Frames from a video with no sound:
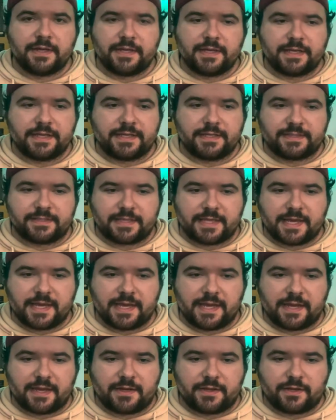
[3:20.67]
is
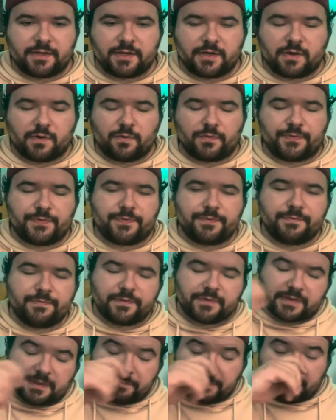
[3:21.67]
that, you know,
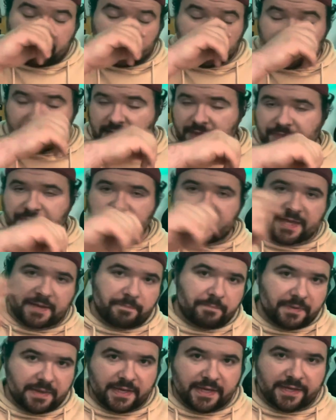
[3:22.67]
some people say thick
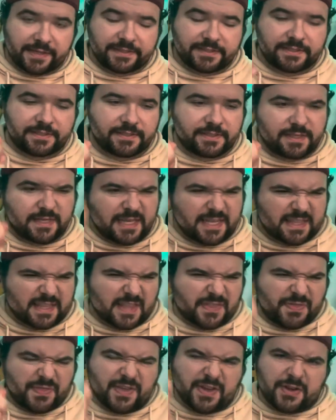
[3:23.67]
picks, get the
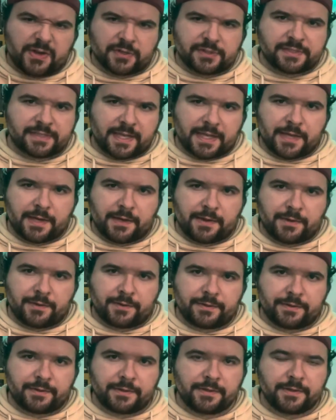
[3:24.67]
thicker sound.
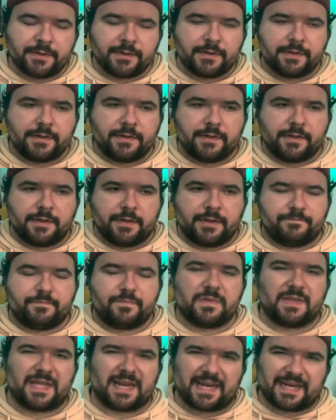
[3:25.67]

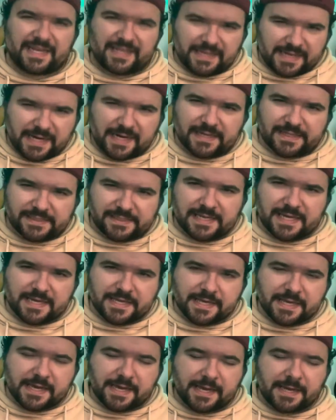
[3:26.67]
I can kind of see
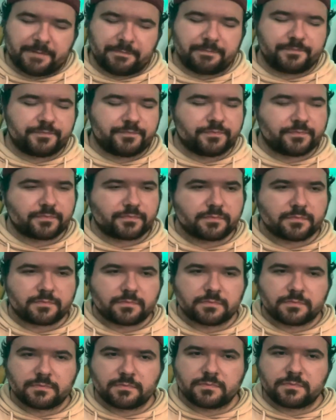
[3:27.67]
that.
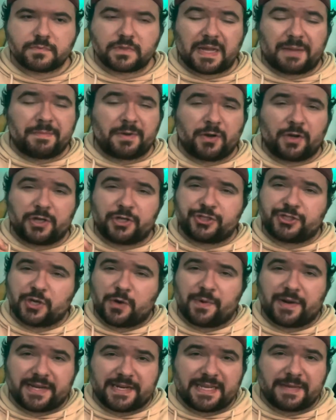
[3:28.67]
I'm not going to show
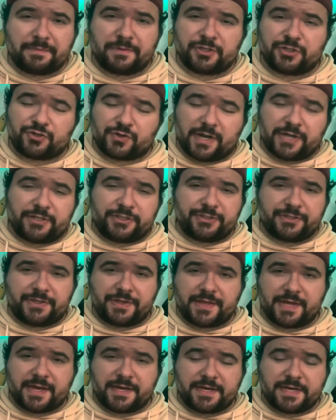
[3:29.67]
any demonstrations of
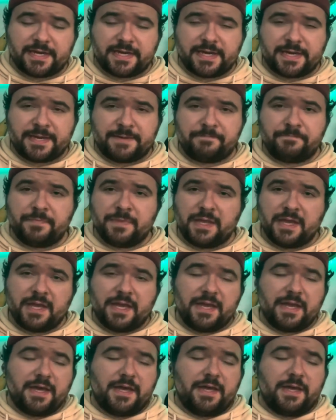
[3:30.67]
that today.
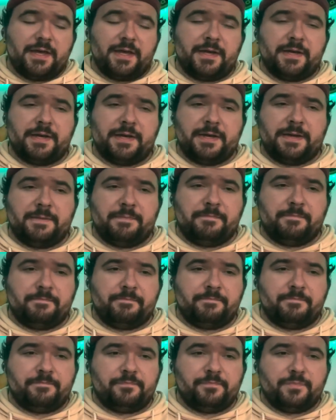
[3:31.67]
Um,
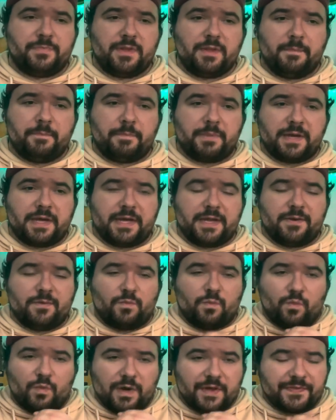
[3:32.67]
but
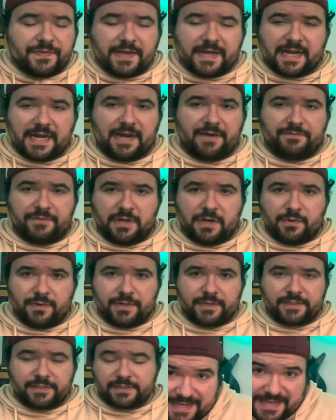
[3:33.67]
one thing I've
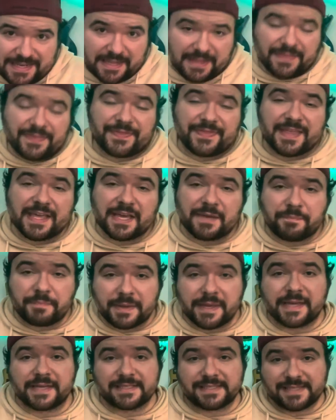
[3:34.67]
noticed, thick
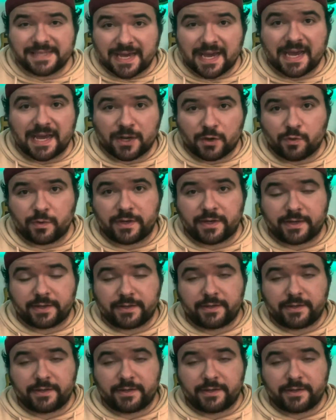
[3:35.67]
picks die quick.